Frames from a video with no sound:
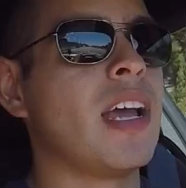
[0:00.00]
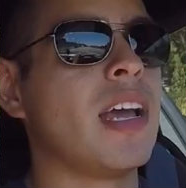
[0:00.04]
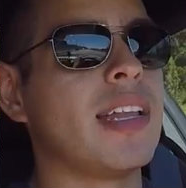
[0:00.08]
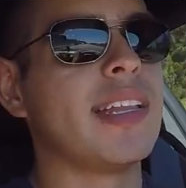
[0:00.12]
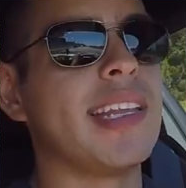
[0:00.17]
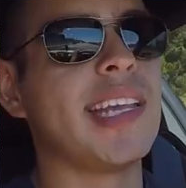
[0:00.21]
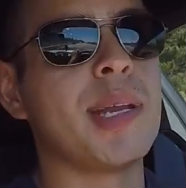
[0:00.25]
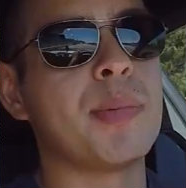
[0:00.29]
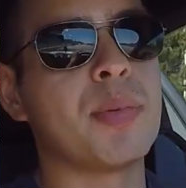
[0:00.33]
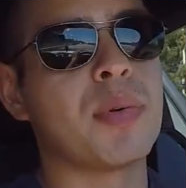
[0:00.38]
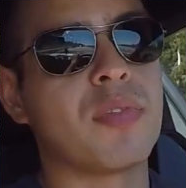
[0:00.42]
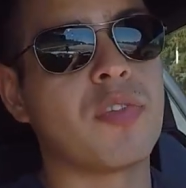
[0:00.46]

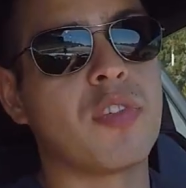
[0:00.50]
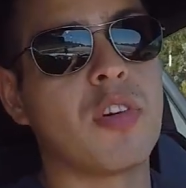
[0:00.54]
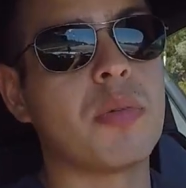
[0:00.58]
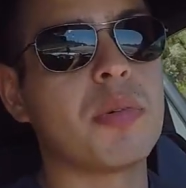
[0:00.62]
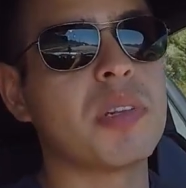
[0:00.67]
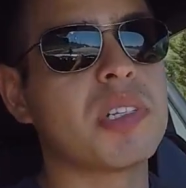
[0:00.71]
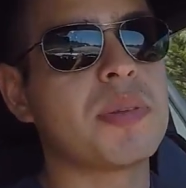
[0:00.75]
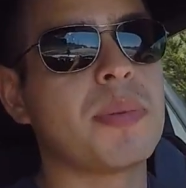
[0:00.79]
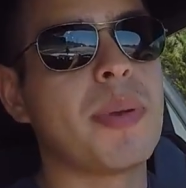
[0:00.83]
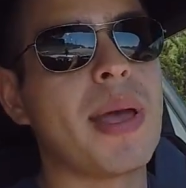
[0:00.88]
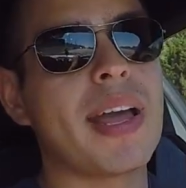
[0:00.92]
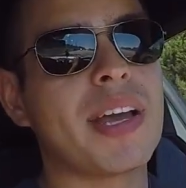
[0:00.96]
The
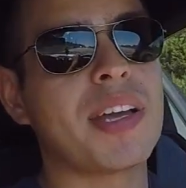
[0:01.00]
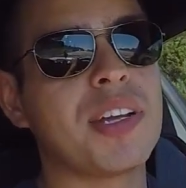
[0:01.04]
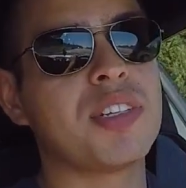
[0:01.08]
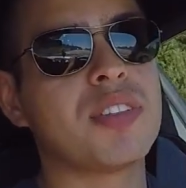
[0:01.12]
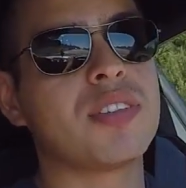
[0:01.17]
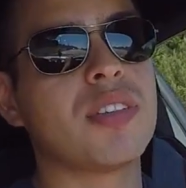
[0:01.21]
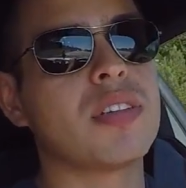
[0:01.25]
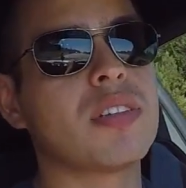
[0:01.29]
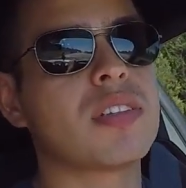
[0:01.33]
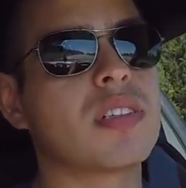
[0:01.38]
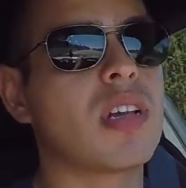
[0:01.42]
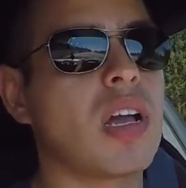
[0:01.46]
performance package
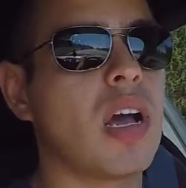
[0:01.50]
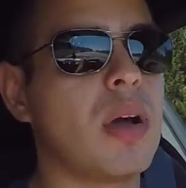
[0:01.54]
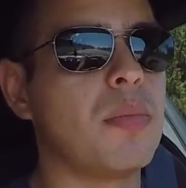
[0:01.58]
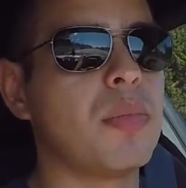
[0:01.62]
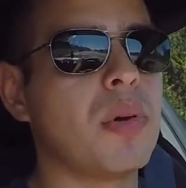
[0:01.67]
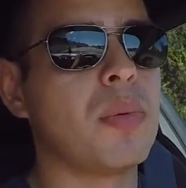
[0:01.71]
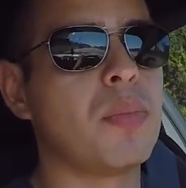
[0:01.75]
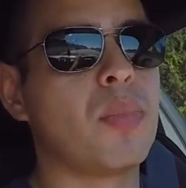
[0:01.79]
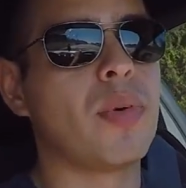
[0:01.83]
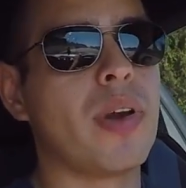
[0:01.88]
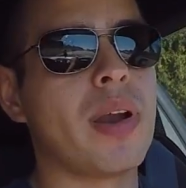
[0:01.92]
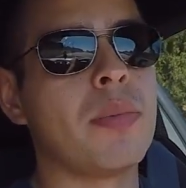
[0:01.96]
does come
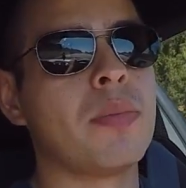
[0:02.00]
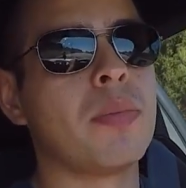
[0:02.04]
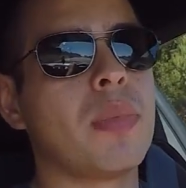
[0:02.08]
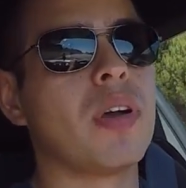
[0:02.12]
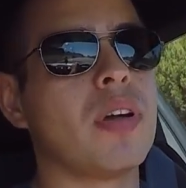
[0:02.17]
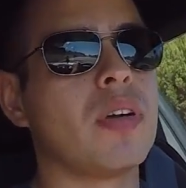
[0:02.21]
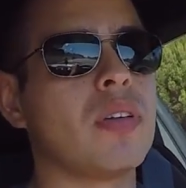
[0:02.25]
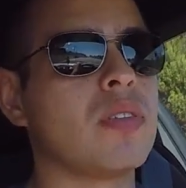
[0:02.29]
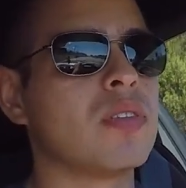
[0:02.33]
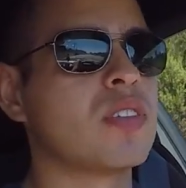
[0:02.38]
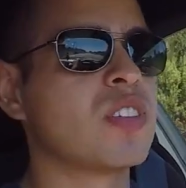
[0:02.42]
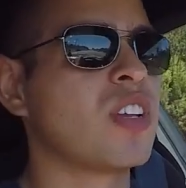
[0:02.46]
with
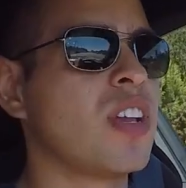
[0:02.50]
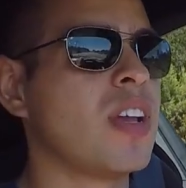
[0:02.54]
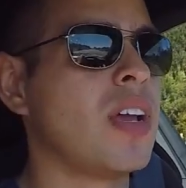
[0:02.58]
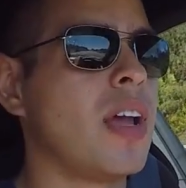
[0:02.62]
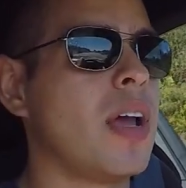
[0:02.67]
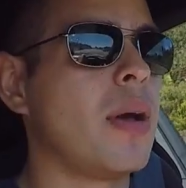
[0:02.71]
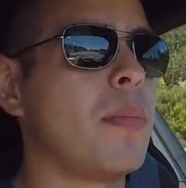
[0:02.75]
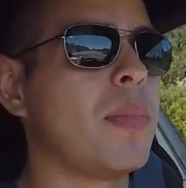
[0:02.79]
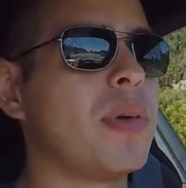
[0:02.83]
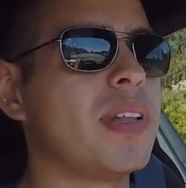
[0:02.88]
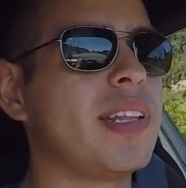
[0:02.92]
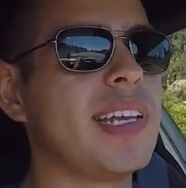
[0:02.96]
Brembos,
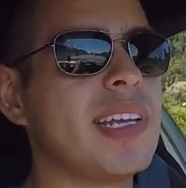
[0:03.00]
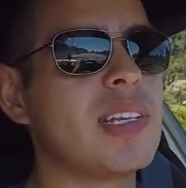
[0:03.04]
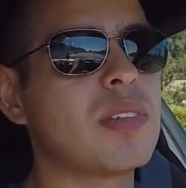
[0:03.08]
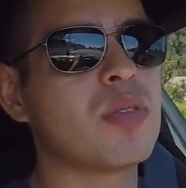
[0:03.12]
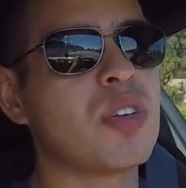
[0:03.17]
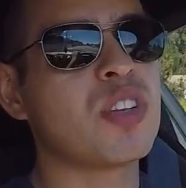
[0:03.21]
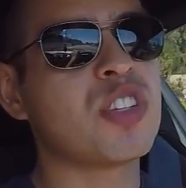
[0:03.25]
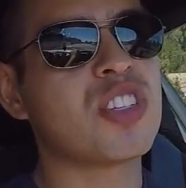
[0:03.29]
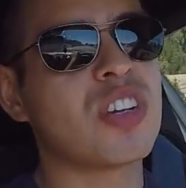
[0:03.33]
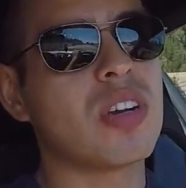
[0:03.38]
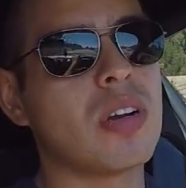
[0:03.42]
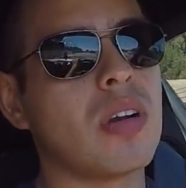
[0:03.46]
but these
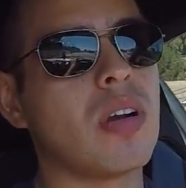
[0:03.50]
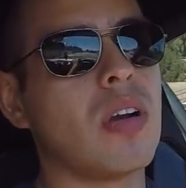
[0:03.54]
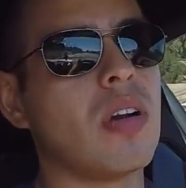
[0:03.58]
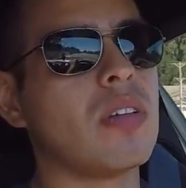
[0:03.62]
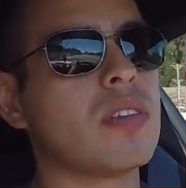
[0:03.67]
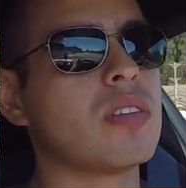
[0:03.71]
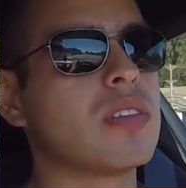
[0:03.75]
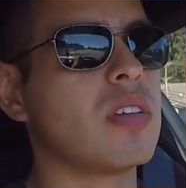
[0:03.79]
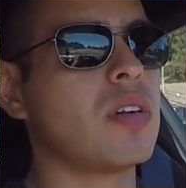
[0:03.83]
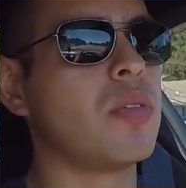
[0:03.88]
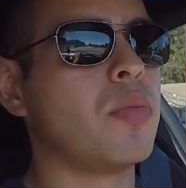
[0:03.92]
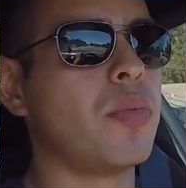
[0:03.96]
ones are
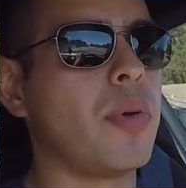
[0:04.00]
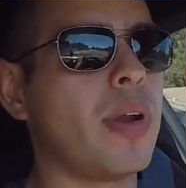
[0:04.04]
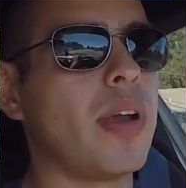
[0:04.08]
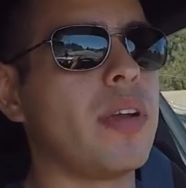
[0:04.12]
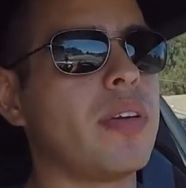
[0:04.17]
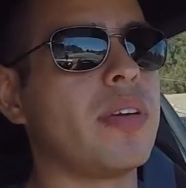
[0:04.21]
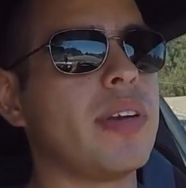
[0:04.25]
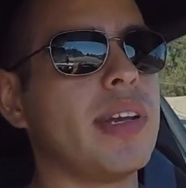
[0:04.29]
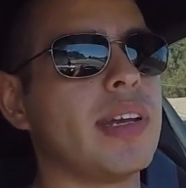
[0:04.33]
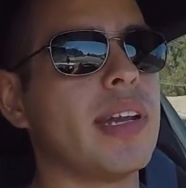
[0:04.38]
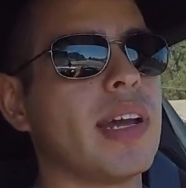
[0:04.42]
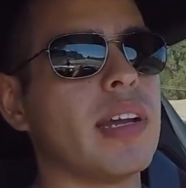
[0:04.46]
also
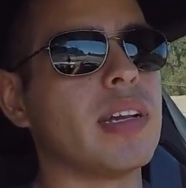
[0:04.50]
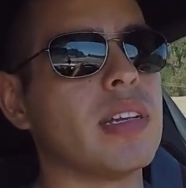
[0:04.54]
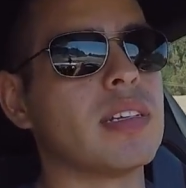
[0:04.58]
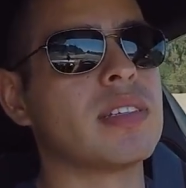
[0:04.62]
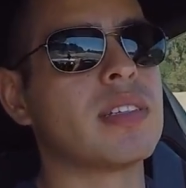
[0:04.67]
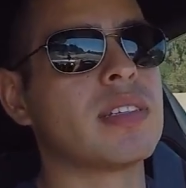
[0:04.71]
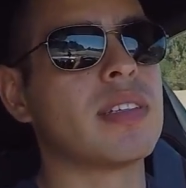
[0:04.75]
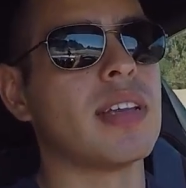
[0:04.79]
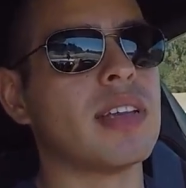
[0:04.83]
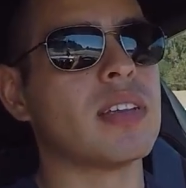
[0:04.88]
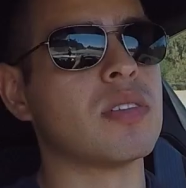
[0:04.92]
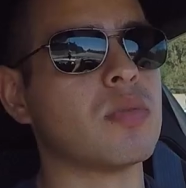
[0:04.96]
very
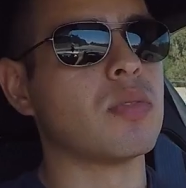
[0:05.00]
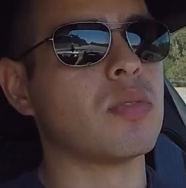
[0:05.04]
nice as